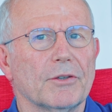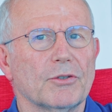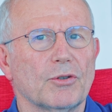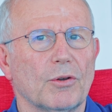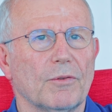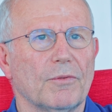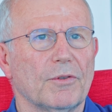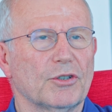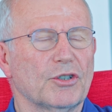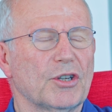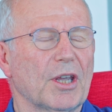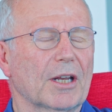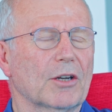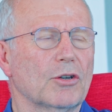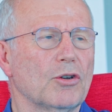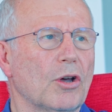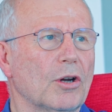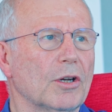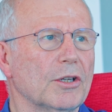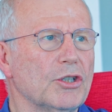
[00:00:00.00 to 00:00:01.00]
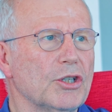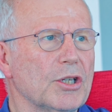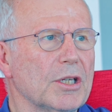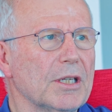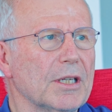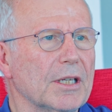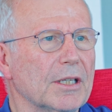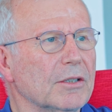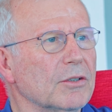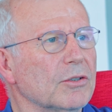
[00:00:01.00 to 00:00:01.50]
sort of the
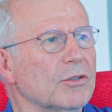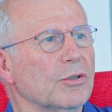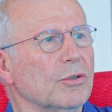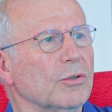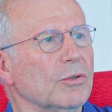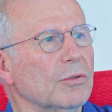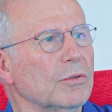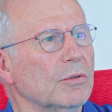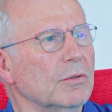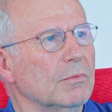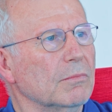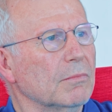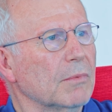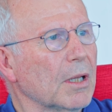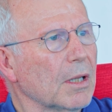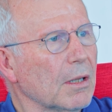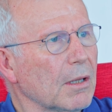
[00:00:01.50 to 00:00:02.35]
technology into